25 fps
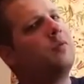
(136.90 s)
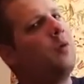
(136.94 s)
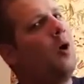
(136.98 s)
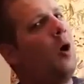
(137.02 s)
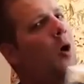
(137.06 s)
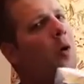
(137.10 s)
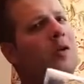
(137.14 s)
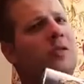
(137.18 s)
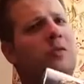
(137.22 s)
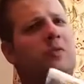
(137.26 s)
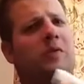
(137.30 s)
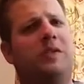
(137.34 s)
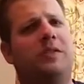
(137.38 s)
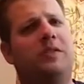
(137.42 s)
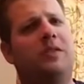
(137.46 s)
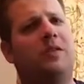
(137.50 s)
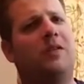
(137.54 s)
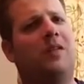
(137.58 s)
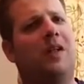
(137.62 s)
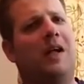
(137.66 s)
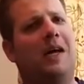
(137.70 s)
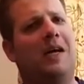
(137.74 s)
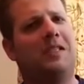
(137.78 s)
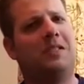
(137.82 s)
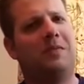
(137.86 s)
Always rinse your
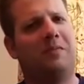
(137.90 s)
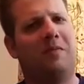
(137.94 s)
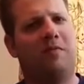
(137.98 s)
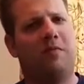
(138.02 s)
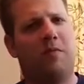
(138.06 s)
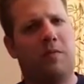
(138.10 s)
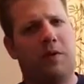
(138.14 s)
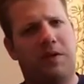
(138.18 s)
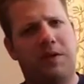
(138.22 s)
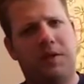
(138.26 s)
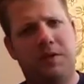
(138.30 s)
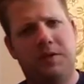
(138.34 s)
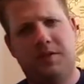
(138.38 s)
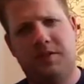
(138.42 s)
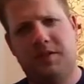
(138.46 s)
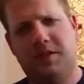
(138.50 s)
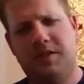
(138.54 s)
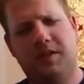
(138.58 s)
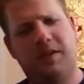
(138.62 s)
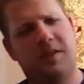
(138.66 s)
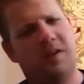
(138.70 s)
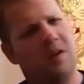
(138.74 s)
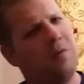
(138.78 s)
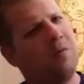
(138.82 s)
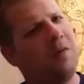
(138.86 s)
glass before you use it.
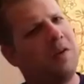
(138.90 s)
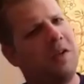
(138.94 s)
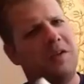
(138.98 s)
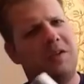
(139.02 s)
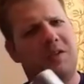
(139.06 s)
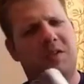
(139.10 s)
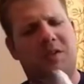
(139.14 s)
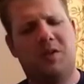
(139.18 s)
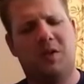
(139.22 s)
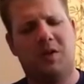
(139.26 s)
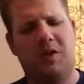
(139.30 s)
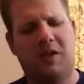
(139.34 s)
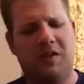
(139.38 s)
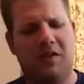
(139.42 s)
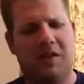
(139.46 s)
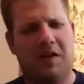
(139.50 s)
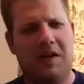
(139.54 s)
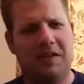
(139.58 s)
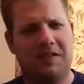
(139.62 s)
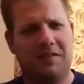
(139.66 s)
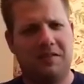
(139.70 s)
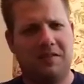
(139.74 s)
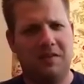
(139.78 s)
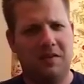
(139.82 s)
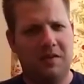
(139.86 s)
You don't want to use dirty
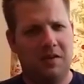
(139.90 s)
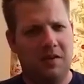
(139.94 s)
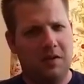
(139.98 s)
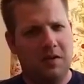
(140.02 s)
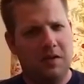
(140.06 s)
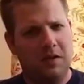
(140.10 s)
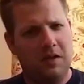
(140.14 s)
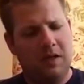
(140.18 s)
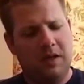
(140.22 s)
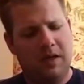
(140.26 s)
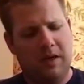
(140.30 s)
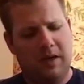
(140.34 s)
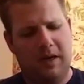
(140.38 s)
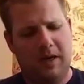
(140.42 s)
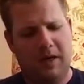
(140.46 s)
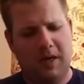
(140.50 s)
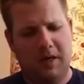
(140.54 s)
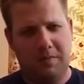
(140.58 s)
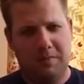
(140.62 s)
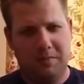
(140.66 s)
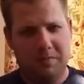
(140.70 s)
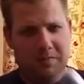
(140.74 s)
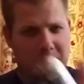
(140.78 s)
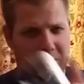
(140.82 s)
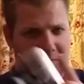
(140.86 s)
glass.
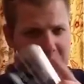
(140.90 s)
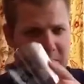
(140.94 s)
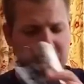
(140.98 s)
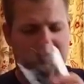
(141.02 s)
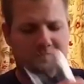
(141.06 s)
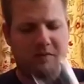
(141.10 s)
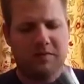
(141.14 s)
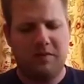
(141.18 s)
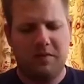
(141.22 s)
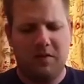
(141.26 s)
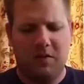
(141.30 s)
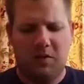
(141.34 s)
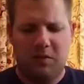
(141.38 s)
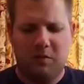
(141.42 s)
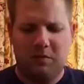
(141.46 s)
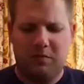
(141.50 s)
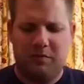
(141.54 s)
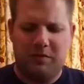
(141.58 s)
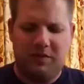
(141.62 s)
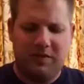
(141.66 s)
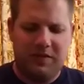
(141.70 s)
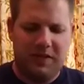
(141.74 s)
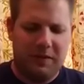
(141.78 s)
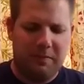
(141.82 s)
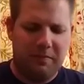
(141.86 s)
Just a little
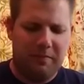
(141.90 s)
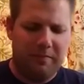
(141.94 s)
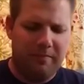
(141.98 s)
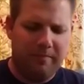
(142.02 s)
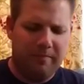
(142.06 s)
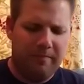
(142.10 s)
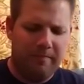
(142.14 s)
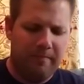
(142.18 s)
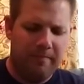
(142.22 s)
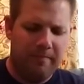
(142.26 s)
tip.